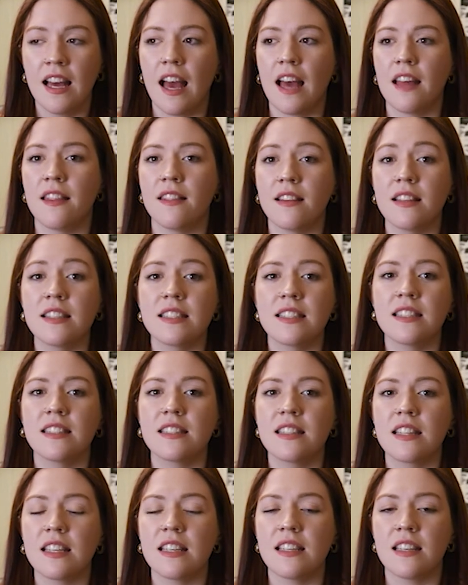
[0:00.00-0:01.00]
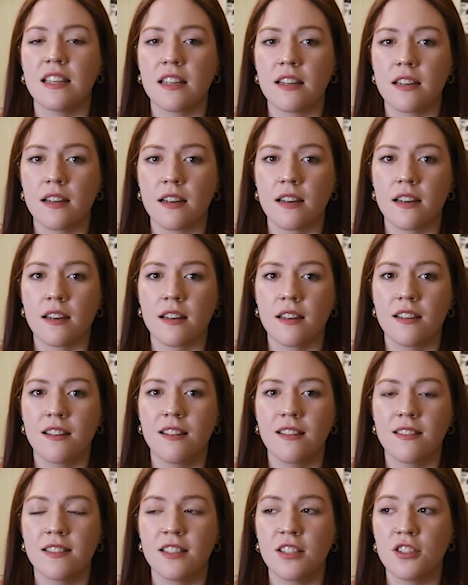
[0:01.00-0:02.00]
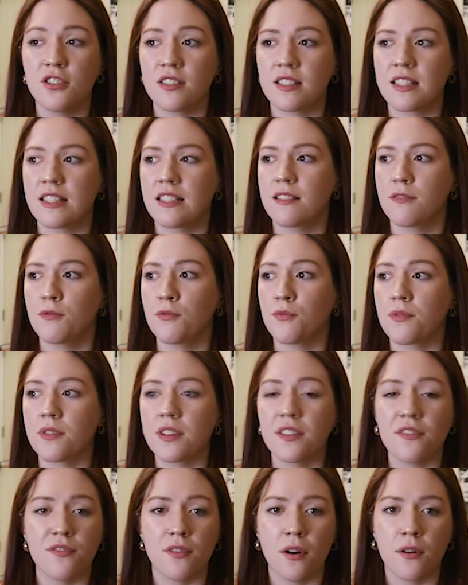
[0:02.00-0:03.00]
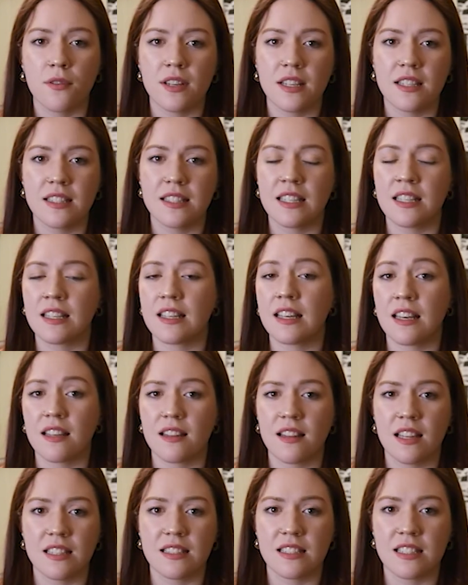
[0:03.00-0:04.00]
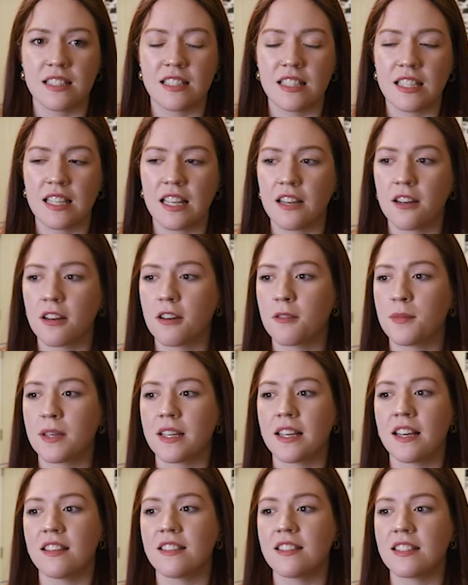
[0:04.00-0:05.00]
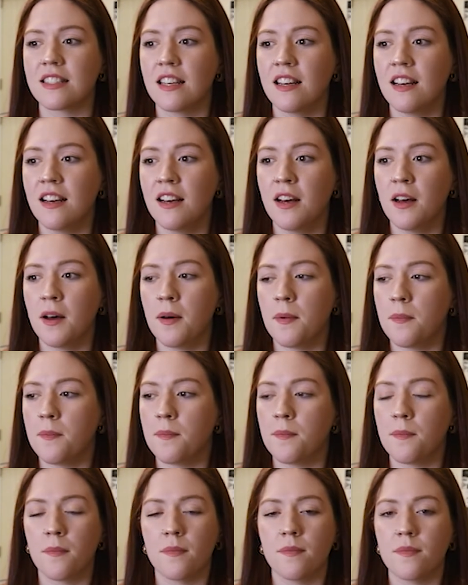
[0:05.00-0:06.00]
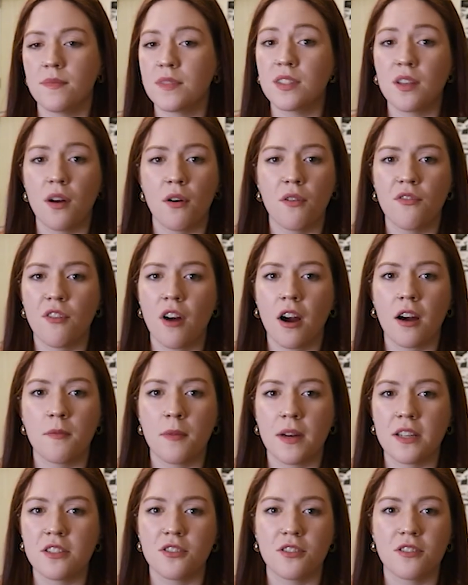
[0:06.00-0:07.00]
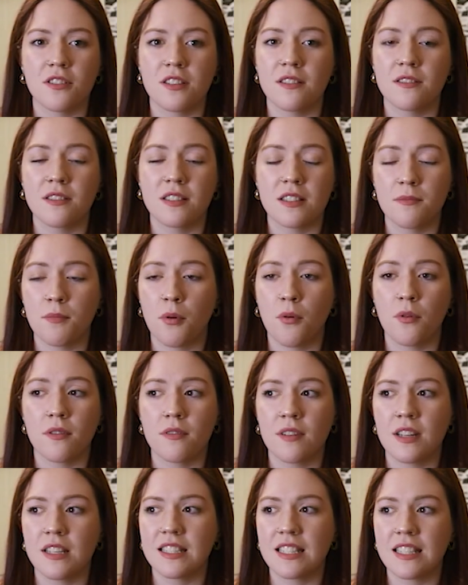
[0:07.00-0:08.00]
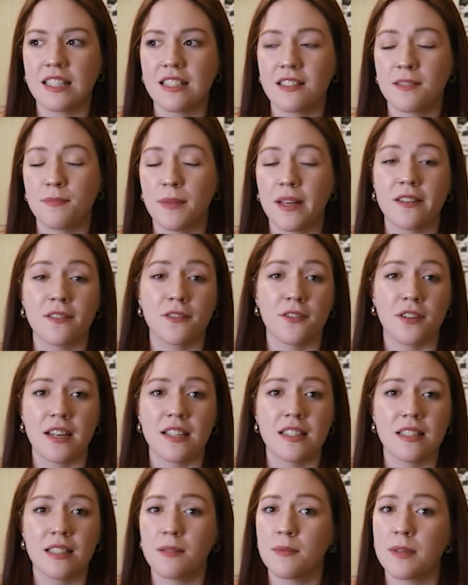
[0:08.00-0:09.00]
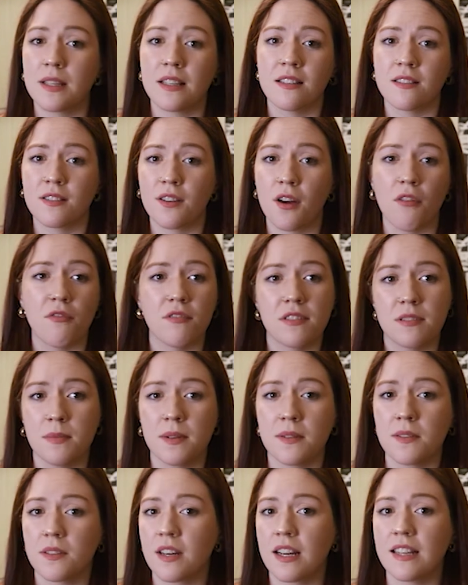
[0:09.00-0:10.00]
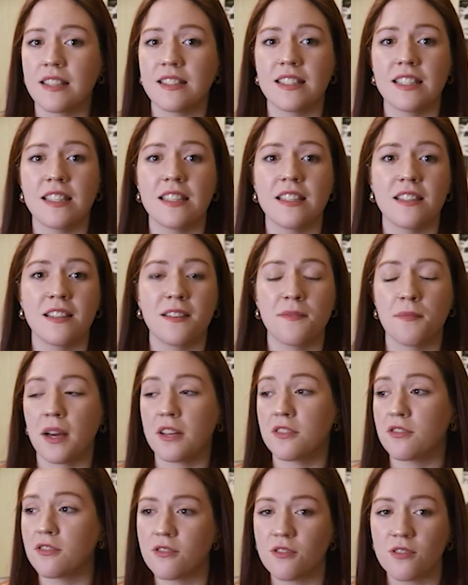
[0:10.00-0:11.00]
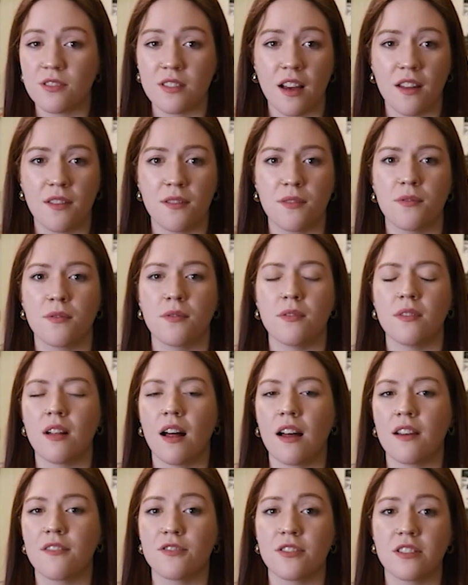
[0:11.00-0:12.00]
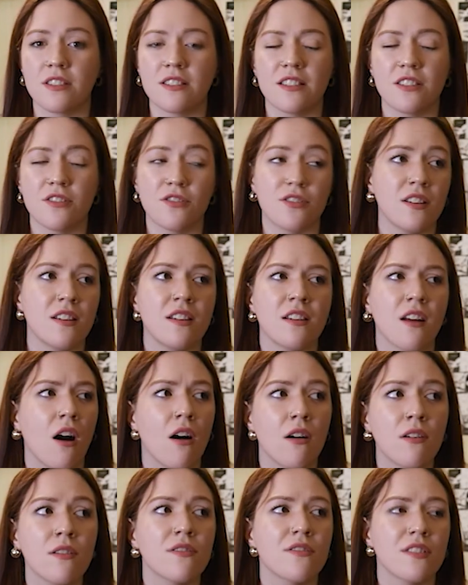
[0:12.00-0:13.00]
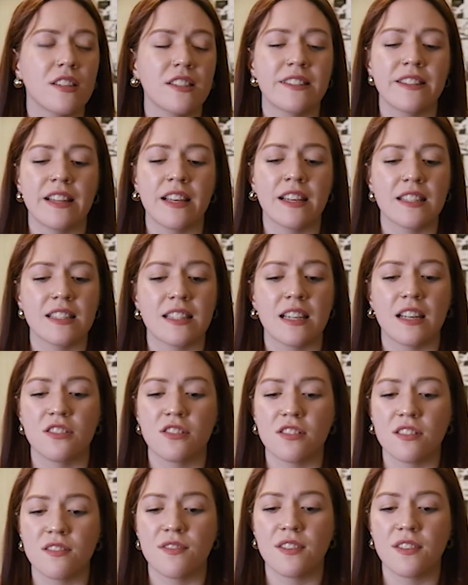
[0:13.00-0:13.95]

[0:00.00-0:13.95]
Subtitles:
and this is the year to just refocus and kick things into gear, because so far my journey in support raising has been crazy because COVID's been crazy, and my church has gone through a lot of transition and all of these things. And I just